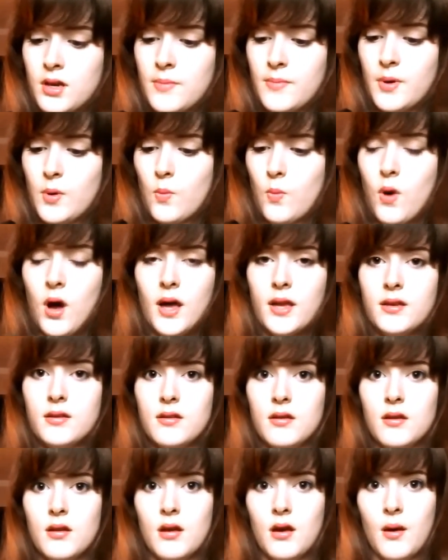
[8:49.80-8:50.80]
number
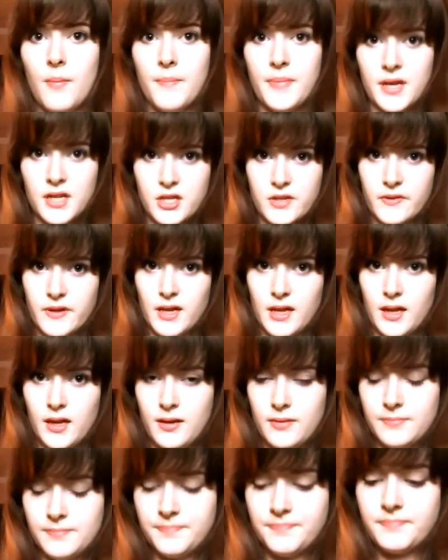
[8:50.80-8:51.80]
1, Peach
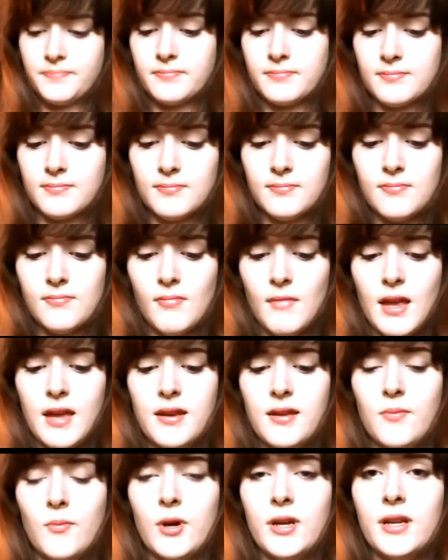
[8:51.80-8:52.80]
Vanilla. And